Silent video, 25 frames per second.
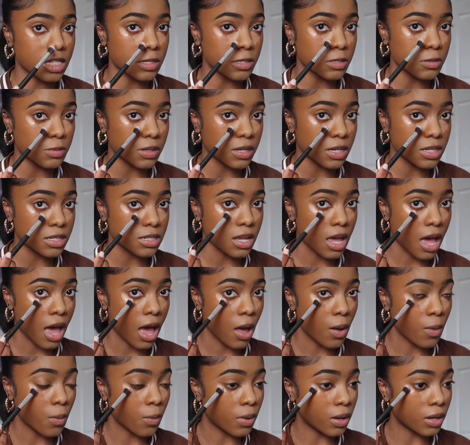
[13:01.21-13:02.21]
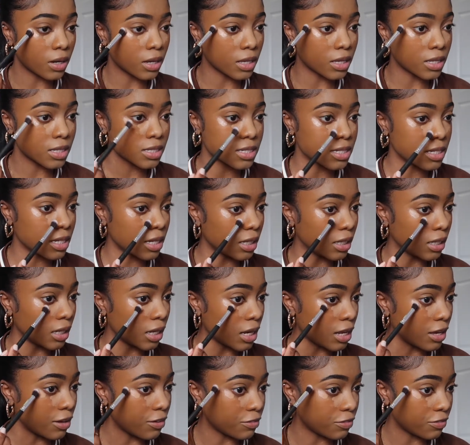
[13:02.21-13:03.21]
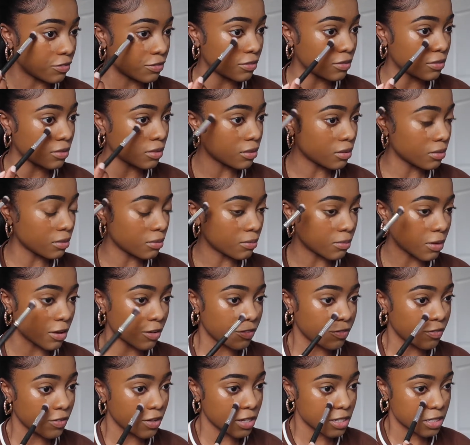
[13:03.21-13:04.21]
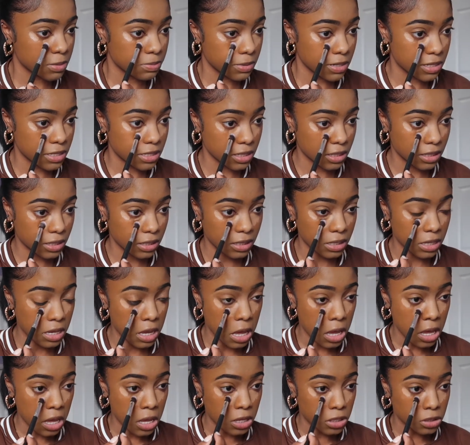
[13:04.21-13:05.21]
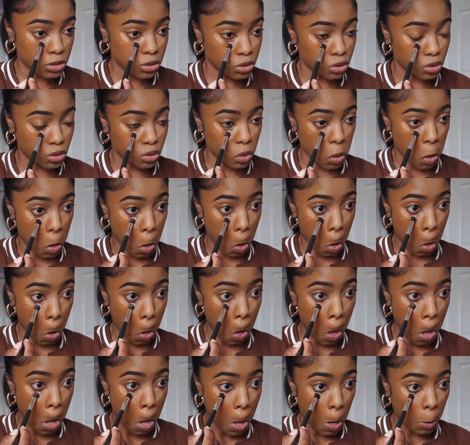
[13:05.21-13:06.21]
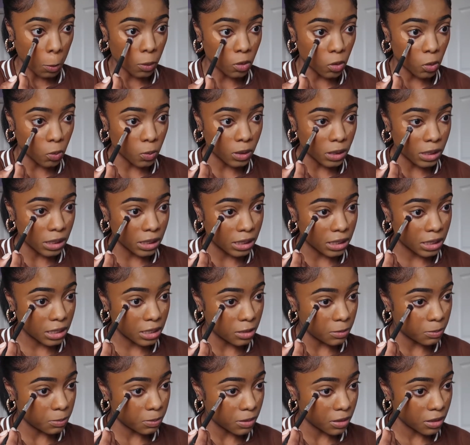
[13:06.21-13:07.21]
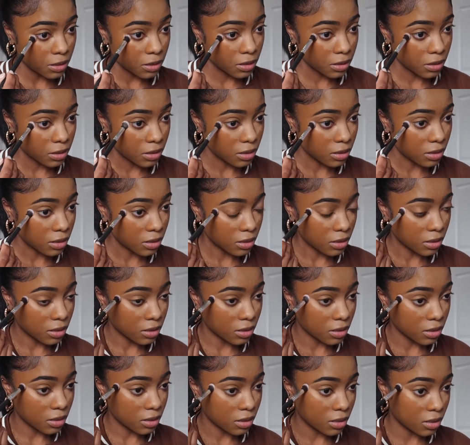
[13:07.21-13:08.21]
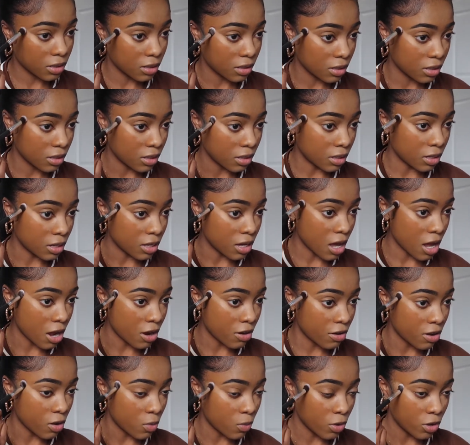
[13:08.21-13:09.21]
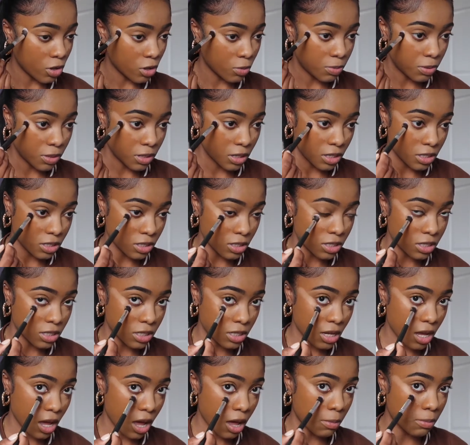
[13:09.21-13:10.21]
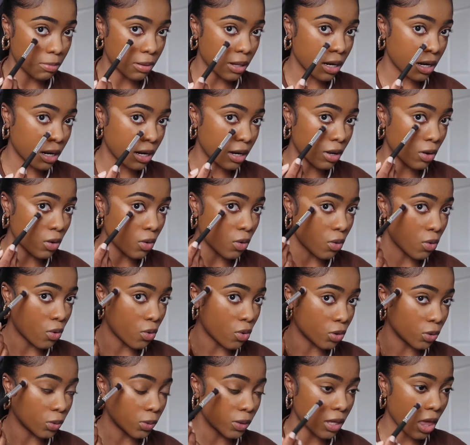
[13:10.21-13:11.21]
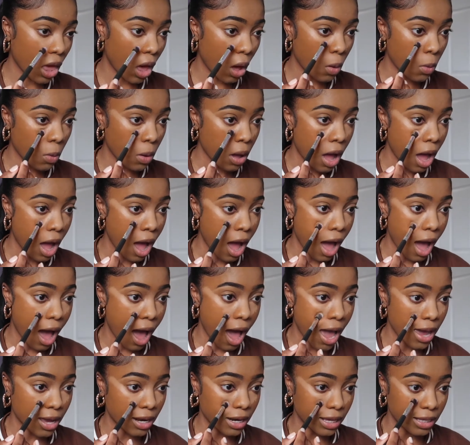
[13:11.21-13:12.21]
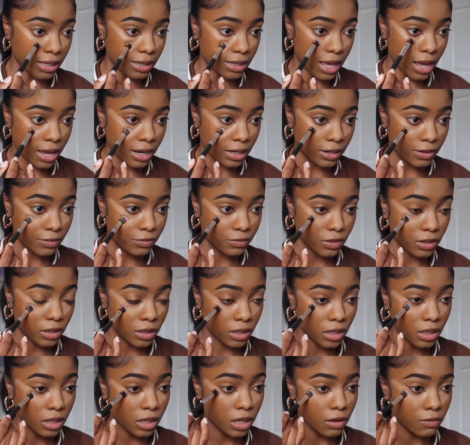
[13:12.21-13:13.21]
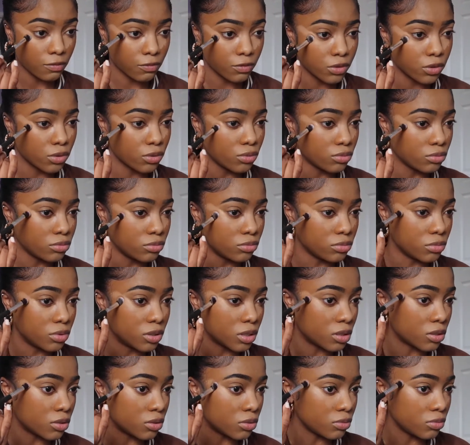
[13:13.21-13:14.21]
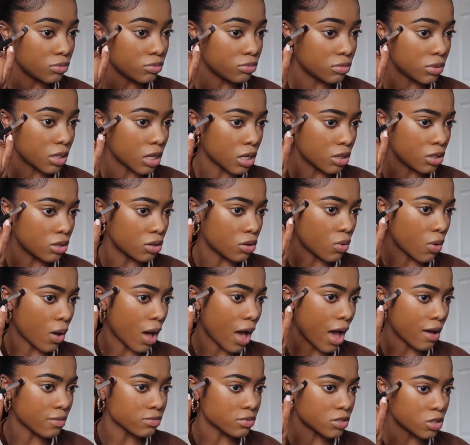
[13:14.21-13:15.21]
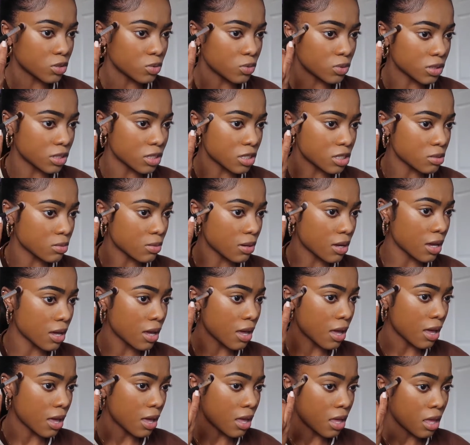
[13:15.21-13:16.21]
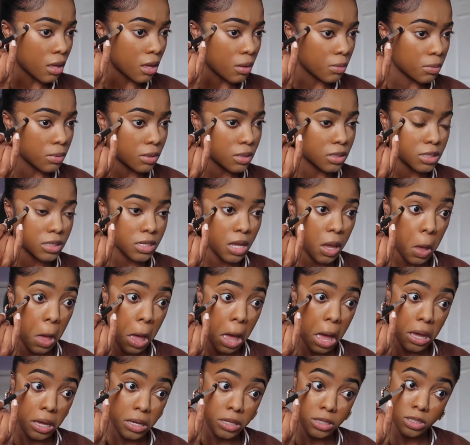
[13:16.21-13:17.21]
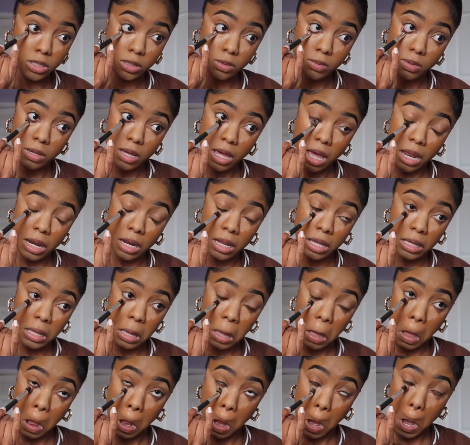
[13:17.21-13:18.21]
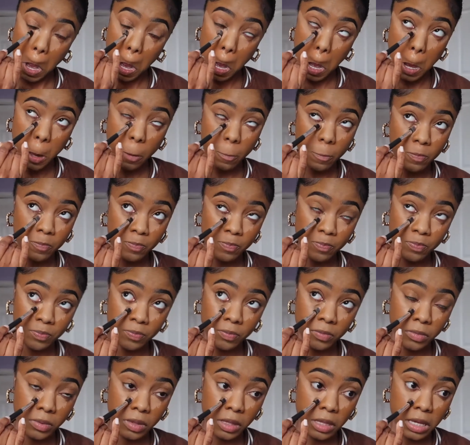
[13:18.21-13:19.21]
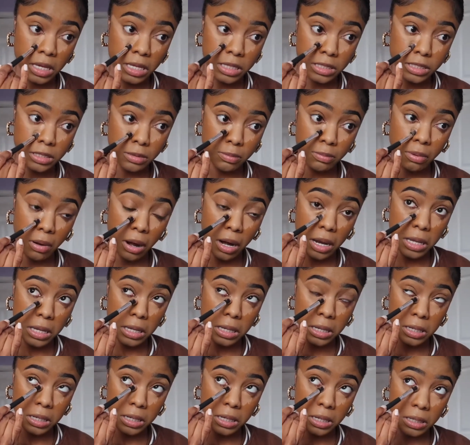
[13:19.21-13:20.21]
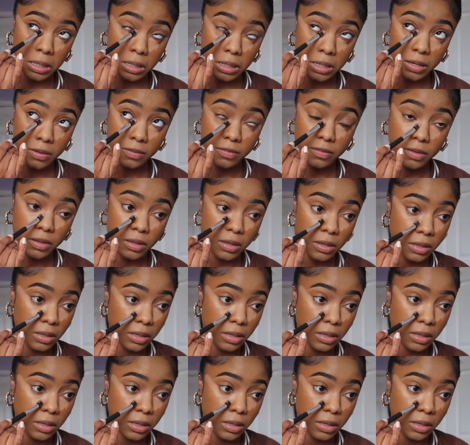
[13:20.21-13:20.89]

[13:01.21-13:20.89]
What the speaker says: is because I want it to lift my face, basically. So you want to keep it in the area when you put it. So see how I blended it all the way out? I like that lifted look. If you don't, then you don't have to do it this way. This is how I do it. I like it to brighten and lift.